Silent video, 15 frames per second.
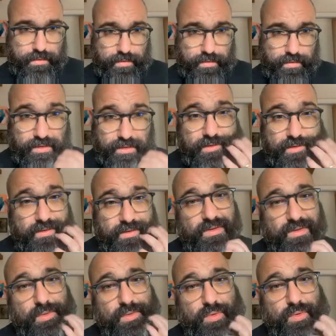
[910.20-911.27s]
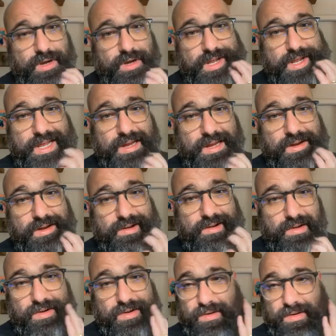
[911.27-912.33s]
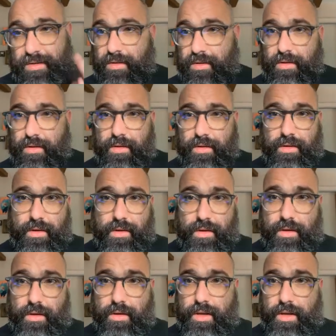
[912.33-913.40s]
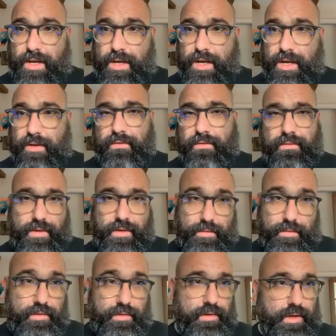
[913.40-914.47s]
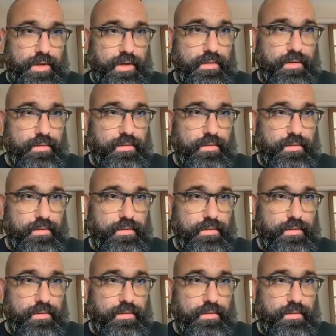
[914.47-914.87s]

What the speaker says: Like this one here. Editing is disabled. Okay,